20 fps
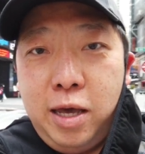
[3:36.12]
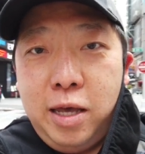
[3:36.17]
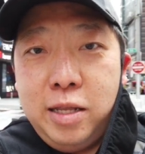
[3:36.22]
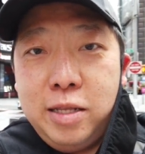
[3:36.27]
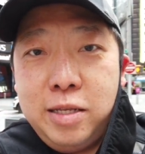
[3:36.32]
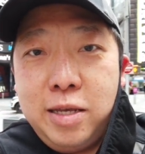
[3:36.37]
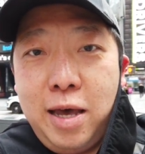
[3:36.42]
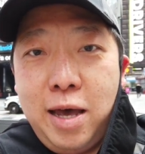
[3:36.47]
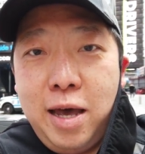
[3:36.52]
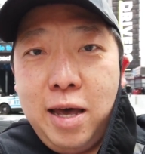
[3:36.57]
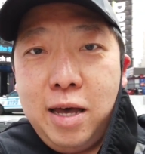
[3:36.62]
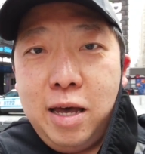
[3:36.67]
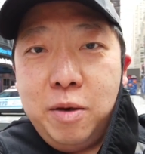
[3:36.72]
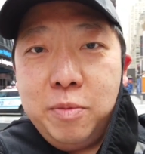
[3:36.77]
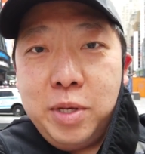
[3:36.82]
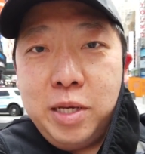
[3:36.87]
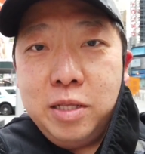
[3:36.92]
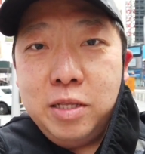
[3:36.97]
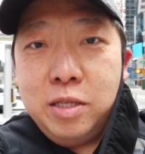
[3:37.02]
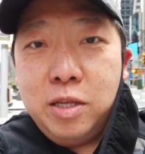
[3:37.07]
and yeah,
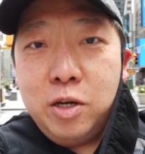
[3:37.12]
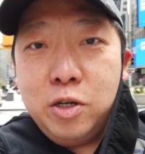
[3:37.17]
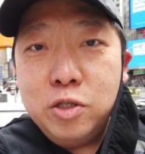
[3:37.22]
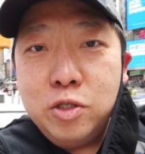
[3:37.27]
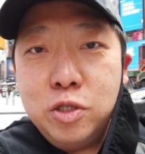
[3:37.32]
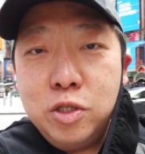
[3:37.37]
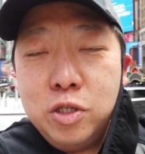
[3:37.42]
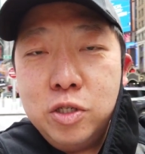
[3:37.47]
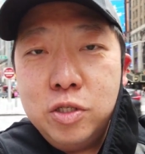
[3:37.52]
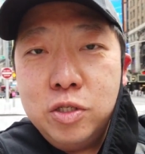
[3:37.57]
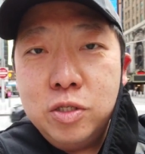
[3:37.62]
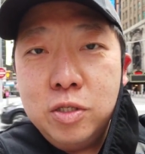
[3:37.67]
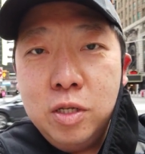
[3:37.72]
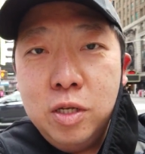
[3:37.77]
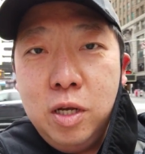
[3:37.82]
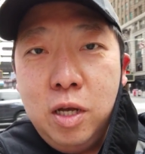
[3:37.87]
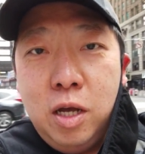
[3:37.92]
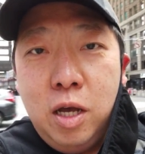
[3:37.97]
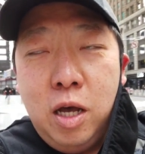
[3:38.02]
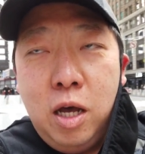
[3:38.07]
I mean, there's just
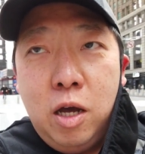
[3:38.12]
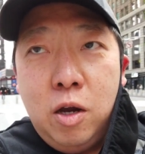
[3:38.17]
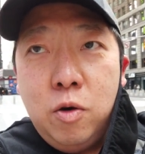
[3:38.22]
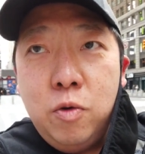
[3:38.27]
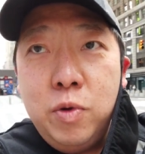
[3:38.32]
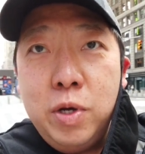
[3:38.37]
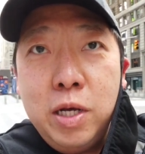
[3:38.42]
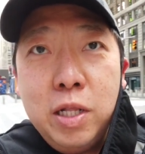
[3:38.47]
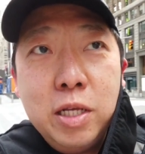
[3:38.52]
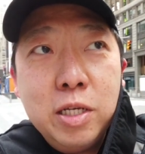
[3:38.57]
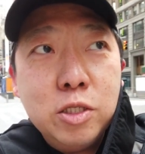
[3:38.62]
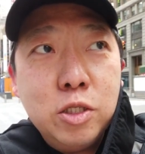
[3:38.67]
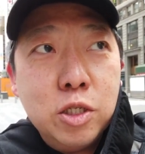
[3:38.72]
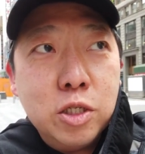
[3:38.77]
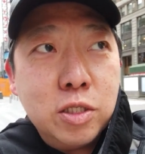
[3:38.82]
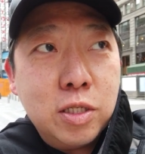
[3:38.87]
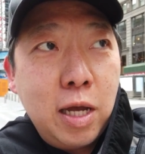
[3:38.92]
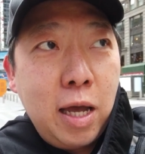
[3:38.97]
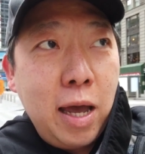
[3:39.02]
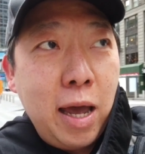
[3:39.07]
really
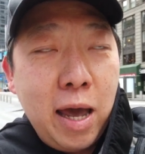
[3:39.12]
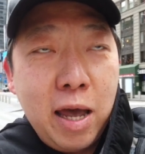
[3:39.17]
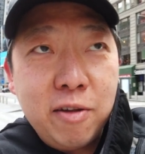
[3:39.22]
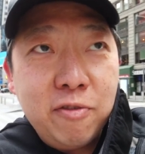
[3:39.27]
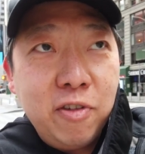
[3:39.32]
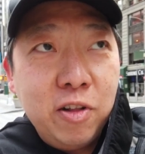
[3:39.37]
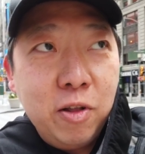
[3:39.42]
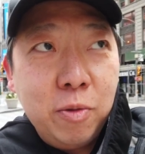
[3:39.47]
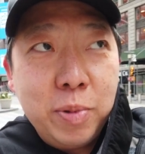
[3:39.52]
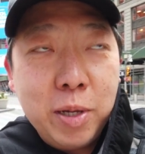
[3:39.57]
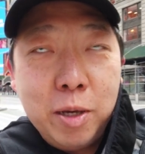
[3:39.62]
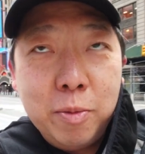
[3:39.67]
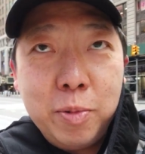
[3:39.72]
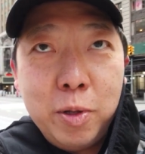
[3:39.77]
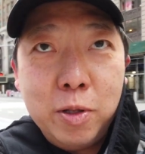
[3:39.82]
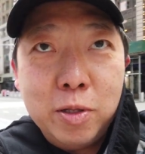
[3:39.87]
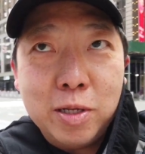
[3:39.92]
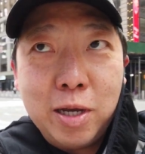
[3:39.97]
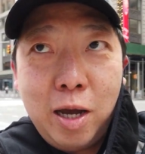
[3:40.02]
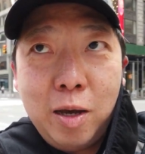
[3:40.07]
just a handful of
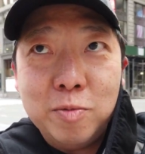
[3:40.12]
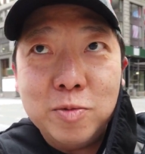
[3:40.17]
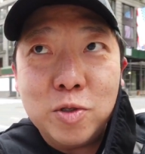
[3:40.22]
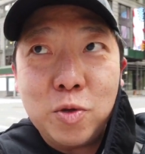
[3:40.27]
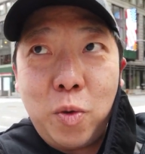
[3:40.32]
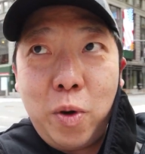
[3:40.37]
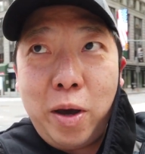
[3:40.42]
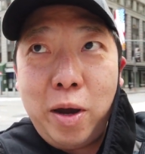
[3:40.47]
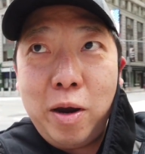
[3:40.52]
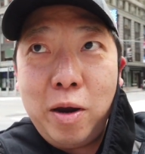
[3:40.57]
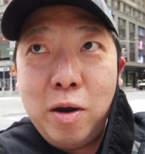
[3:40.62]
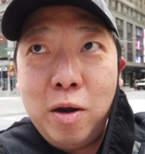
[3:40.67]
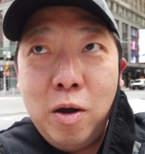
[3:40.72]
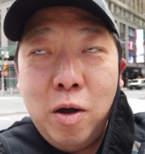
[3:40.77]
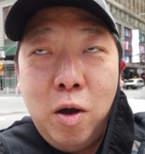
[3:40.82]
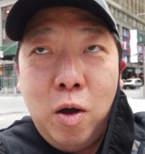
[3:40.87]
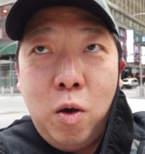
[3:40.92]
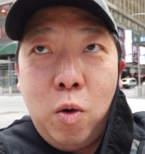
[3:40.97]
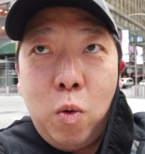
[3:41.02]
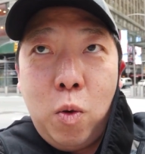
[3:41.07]
people in Times Square,
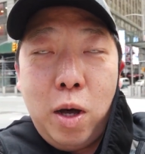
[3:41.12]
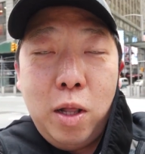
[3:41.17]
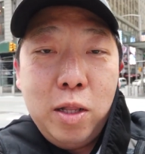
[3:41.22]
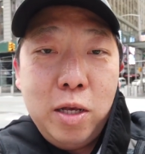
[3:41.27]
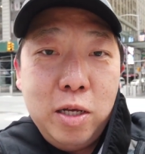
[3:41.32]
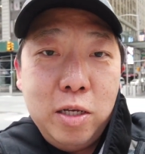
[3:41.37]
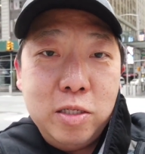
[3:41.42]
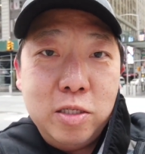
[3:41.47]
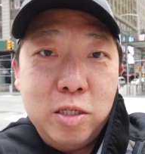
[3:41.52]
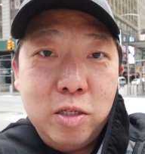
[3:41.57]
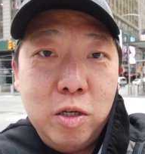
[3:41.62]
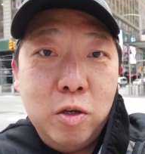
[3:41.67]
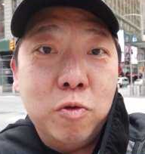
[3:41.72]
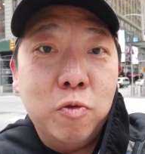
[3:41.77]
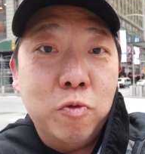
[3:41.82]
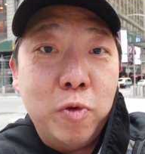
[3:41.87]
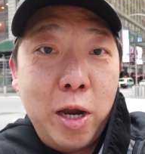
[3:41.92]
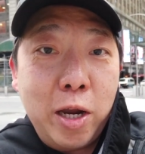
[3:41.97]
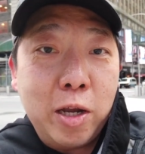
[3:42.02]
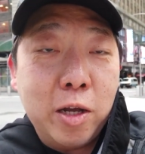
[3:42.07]
while as
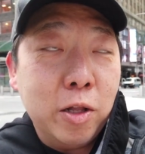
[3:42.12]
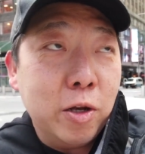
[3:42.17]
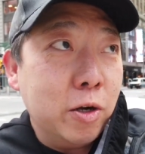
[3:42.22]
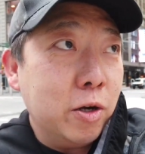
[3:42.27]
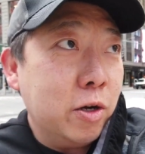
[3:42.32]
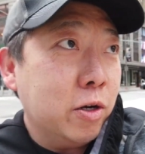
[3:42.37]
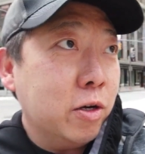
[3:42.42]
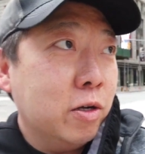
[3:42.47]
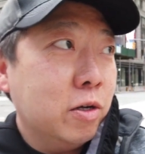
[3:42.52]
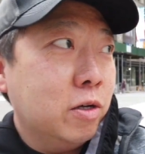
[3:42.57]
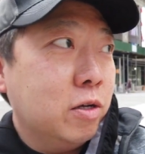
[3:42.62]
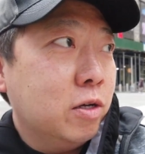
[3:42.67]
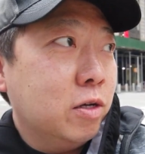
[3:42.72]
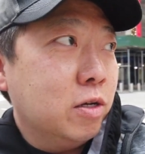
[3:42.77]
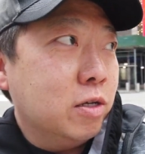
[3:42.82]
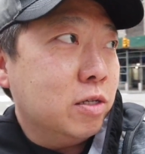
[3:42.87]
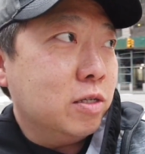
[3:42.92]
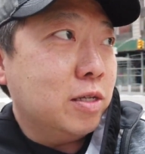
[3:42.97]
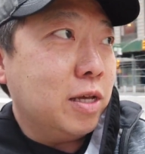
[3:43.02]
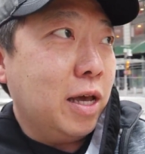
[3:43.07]
in regular
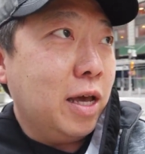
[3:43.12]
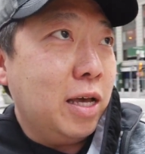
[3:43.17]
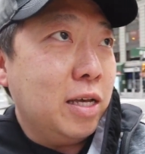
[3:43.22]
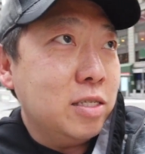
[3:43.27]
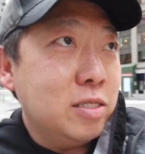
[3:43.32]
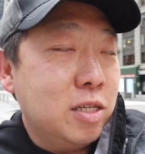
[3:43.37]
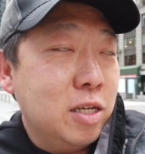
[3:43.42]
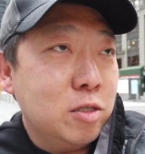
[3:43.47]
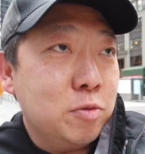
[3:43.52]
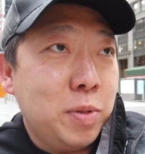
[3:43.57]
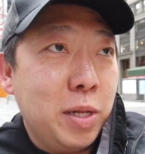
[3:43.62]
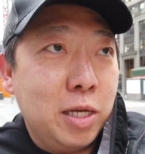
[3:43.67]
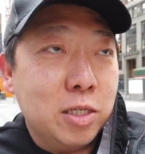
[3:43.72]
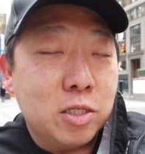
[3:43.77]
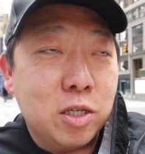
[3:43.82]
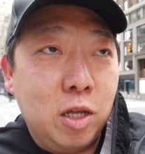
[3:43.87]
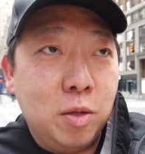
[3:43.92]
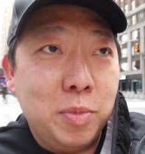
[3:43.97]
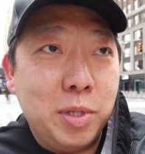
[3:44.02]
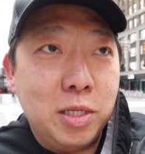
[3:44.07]
days, this
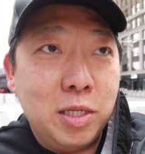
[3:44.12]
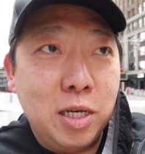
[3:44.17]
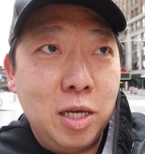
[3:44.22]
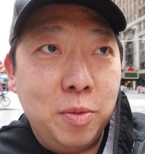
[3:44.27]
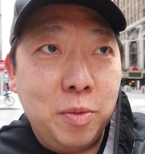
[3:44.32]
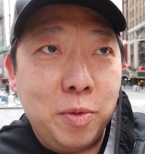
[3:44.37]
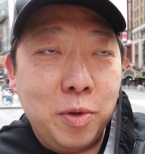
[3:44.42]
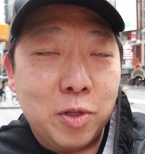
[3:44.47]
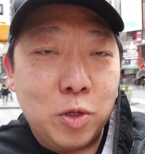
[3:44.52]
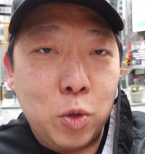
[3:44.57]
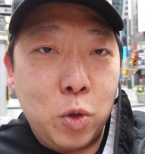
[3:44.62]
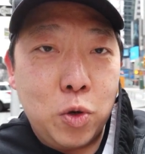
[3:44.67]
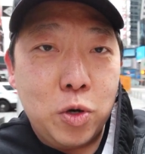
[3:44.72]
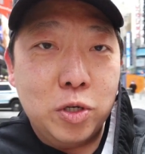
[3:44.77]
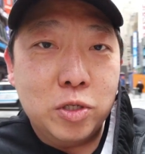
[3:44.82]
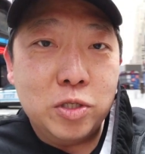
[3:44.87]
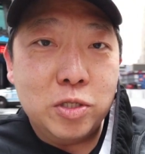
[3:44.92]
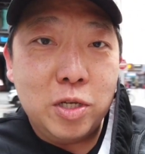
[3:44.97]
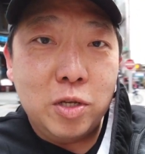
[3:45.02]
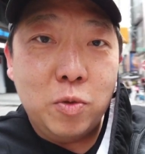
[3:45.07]
place is going to be teeming with
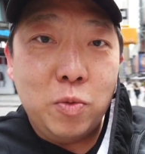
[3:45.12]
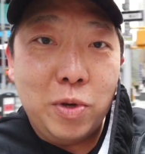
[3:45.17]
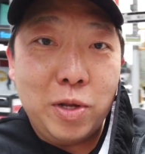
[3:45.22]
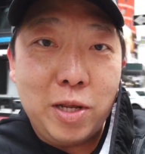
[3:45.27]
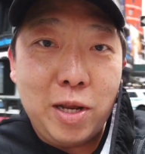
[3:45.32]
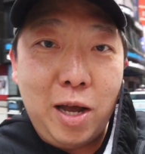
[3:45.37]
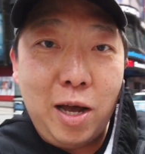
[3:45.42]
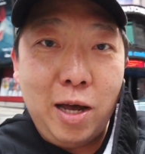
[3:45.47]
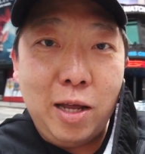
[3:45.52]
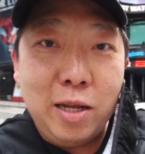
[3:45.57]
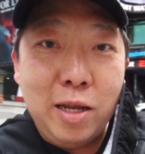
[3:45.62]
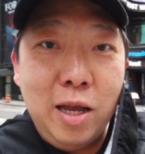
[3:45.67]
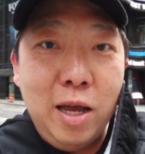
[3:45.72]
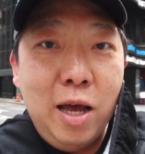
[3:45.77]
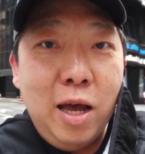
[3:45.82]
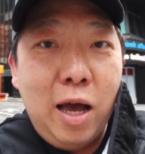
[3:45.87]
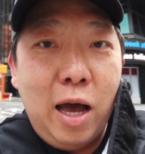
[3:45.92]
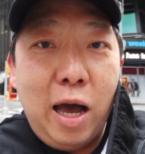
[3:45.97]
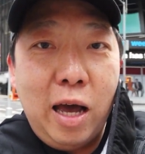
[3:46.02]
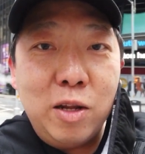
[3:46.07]
tourists and whatnot.
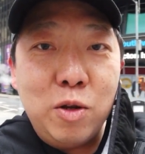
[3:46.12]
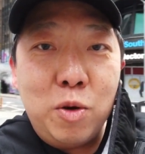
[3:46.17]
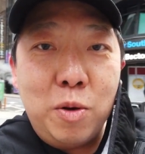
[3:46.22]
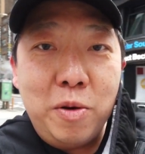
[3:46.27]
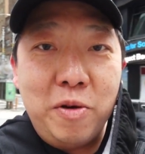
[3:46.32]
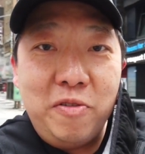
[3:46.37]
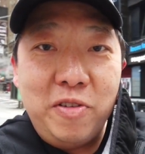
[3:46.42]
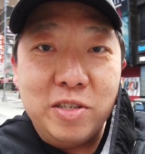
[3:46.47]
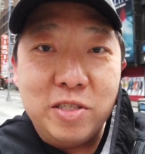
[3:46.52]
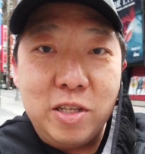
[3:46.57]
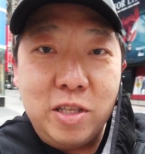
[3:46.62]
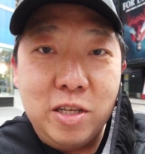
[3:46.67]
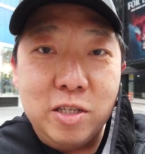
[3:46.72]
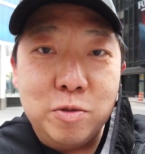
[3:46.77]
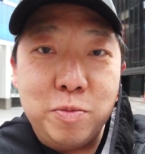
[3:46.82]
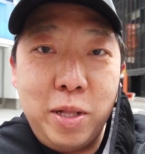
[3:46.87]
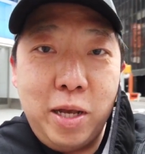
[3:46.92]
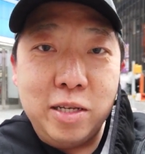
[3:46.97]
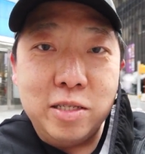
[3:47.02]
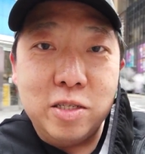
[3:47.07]
I normally visit
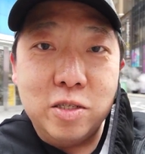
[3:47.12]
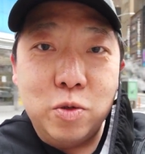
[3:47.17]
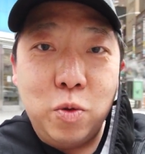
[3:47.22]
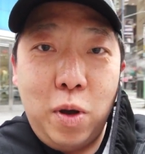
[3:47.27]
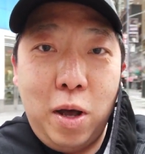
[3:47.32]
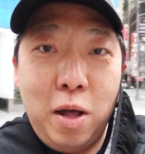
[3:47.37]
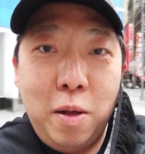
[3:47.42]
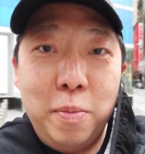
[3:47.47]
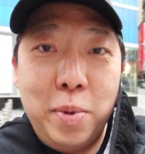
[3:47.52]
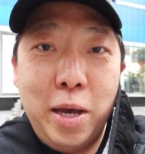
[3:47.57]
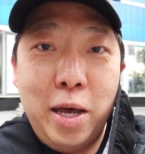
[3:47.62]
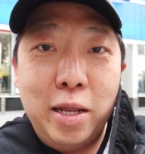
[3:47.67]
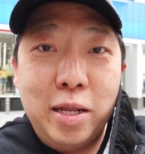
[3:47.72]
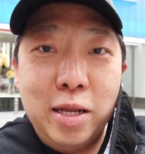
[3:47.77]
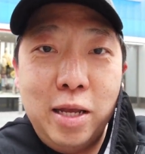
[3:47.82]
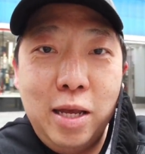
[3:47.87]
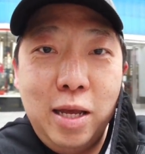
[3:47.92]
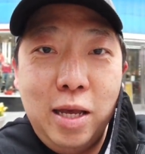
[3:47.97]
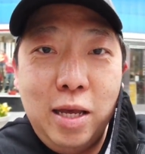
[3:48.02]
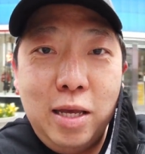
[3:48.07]
this place as well, but
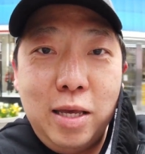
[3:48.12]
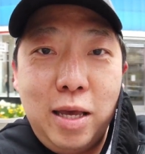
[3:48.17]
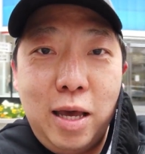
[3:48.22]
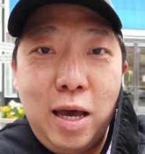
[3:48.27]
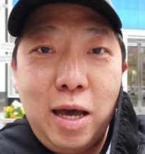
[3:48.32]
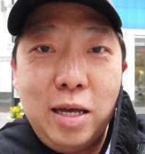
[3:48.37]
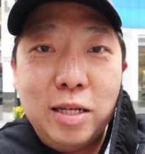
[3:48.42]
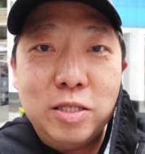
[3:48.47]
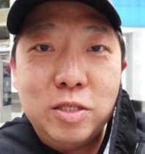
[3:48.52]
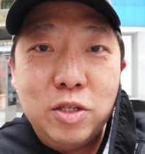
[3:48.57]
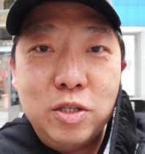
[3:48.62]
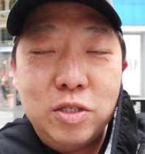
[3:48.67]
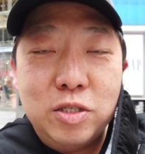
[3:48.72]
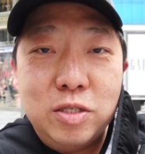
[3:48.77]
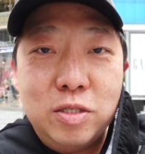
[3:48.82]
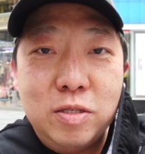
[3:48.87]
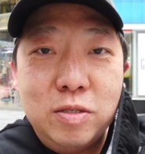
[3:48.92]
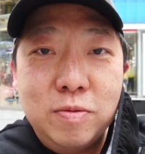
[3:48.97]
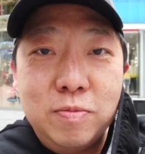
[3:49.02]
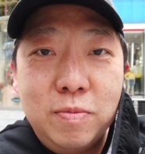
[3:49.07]
yeah, it's
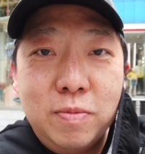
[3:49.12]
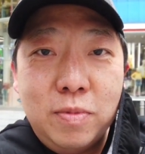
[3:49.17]
just